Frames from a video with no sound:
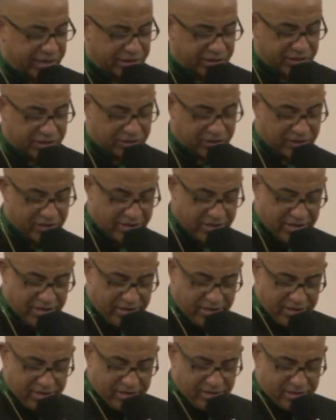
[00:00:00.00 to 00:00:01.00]
just
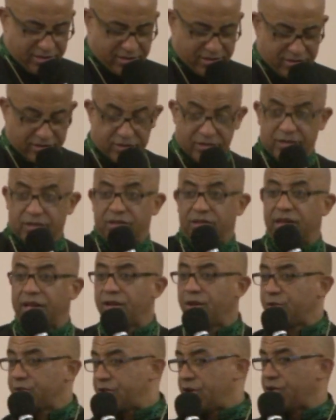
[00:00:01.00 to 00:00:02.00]
now
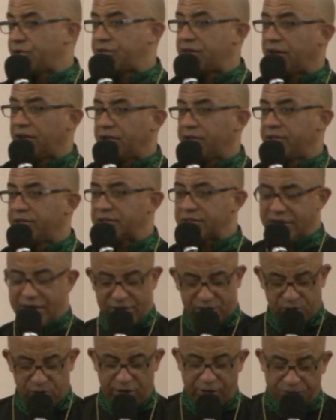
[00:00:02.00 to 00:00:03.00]
don't y'all tell her this
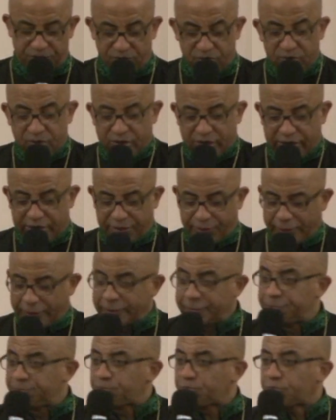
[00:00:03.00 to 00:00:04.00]
next week. You
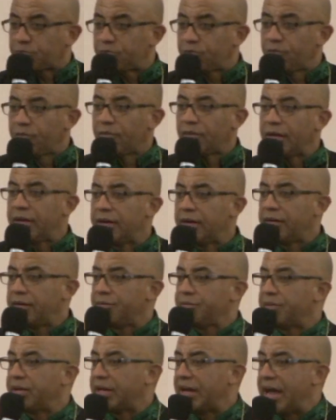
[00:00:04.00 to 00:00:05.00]
know,
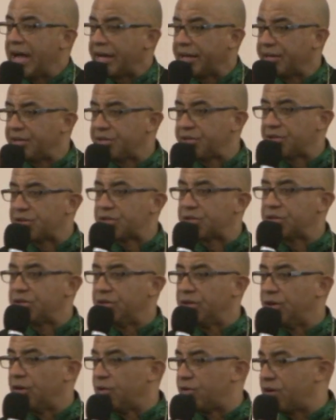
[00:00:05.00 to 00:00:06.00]
um, that I can just,
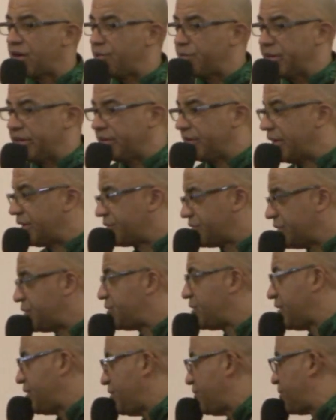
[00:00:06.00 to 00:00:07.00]
you know, come in as the
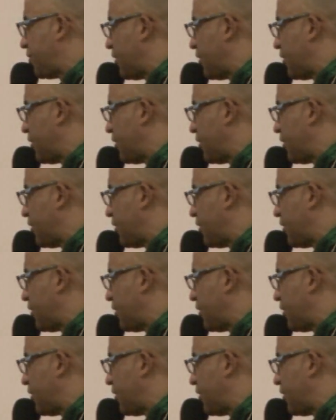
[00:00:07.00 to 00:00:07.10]
chief